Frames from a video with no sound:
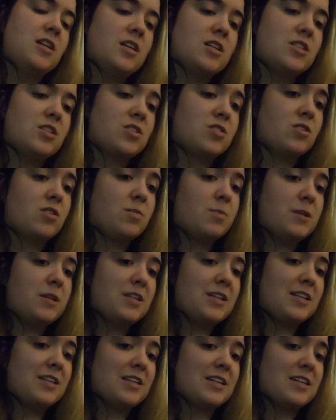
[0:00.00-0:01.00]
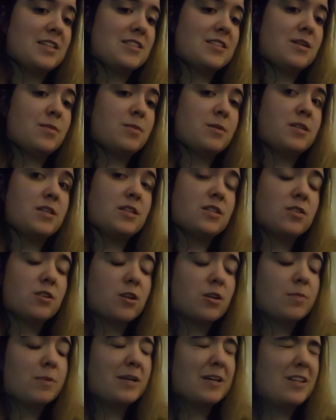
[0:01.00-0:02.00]
Just gonna be the next couple of days are
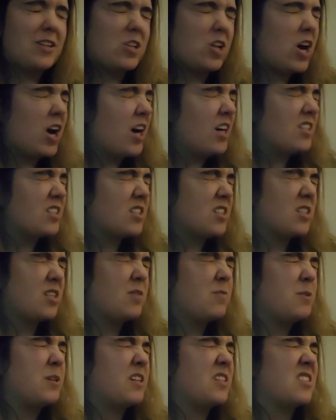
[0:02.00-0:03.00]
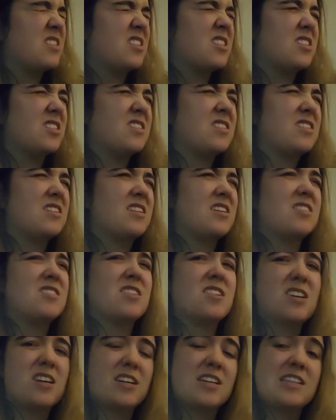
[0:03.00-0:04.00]
gonna be a lot, because there's a
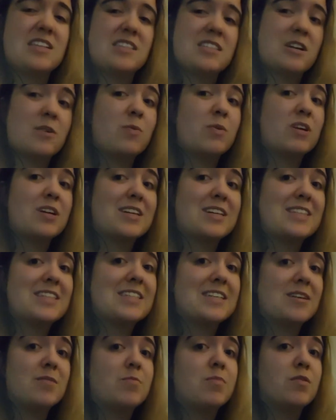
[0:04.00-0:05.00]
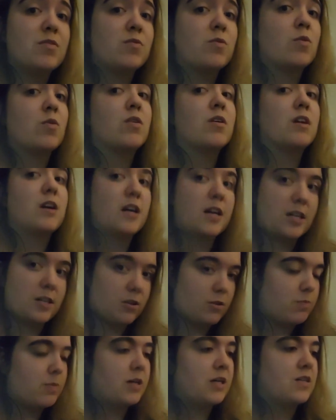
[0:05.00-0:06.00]
lot of things I want to get done before I
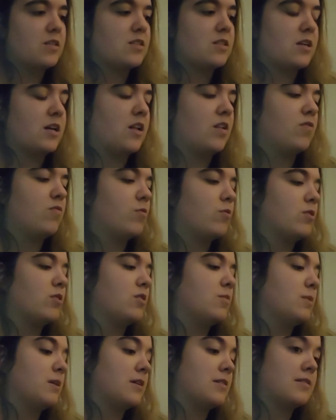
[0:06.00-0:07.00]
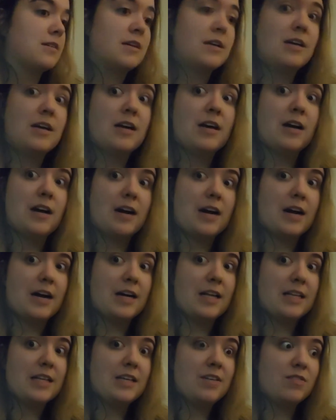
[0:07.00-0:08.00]
go back to California, because
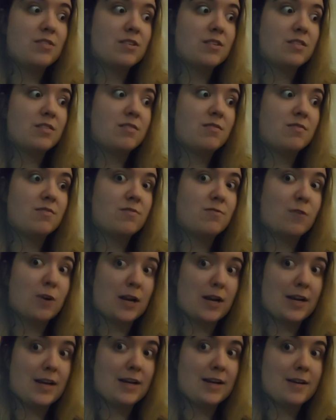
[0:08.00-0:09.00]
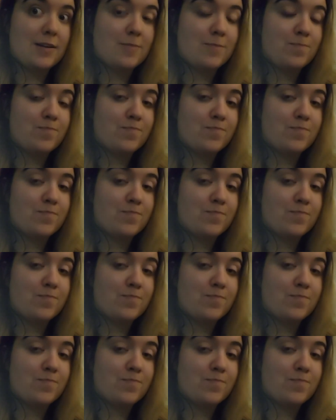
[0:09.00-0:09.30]
I leave on Friday.